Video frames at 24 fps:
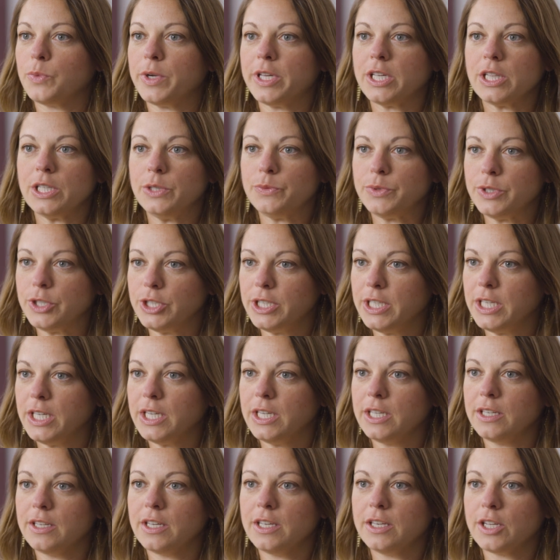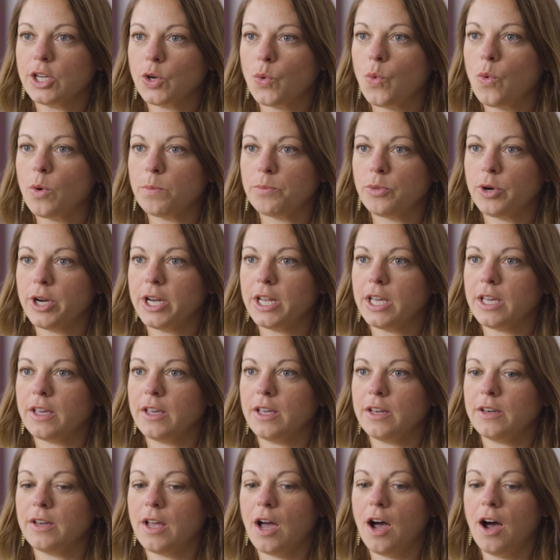weekly routine, and incorporating
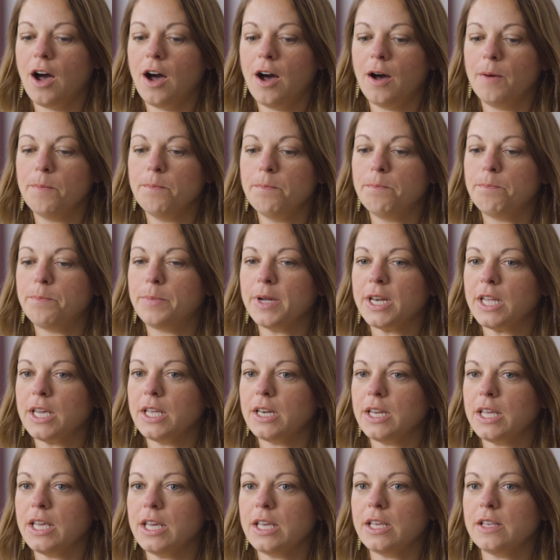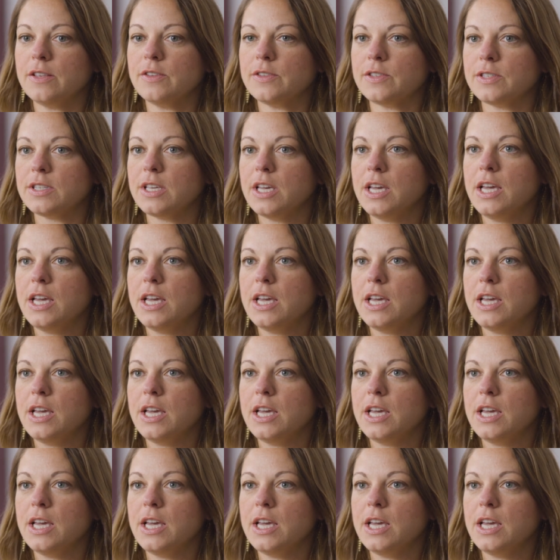it. But it is